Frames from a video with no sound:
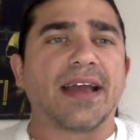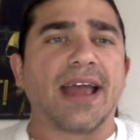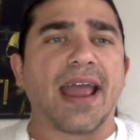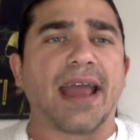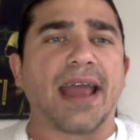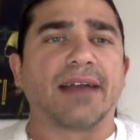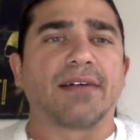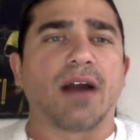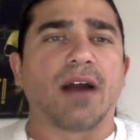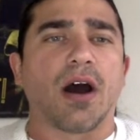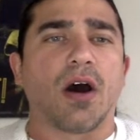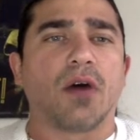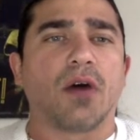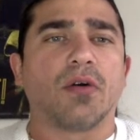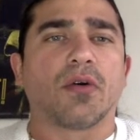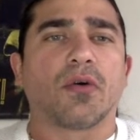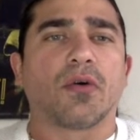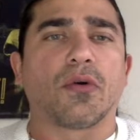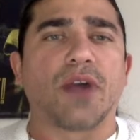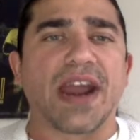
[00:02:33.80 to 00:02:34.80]
and Grow
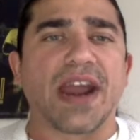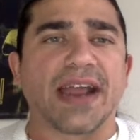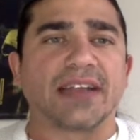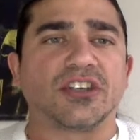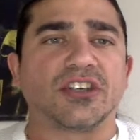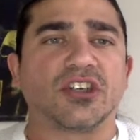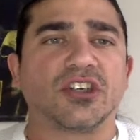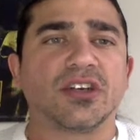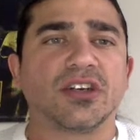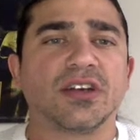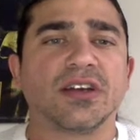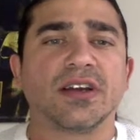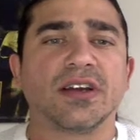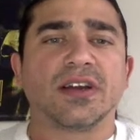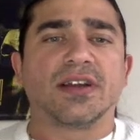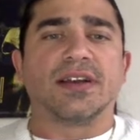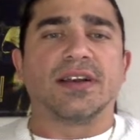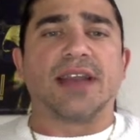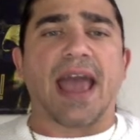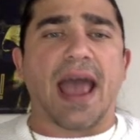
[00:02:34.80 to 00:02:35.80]
Rich.
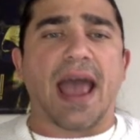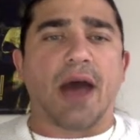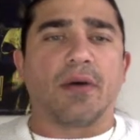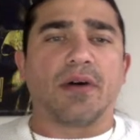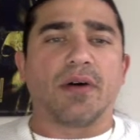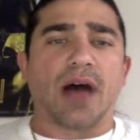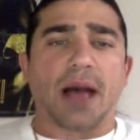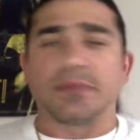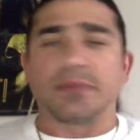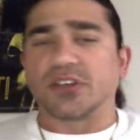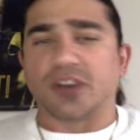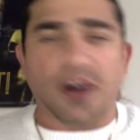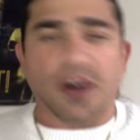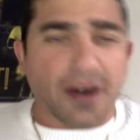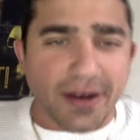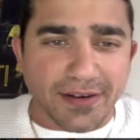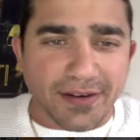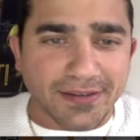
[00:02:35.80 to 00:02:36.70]
Now, I'm sorry,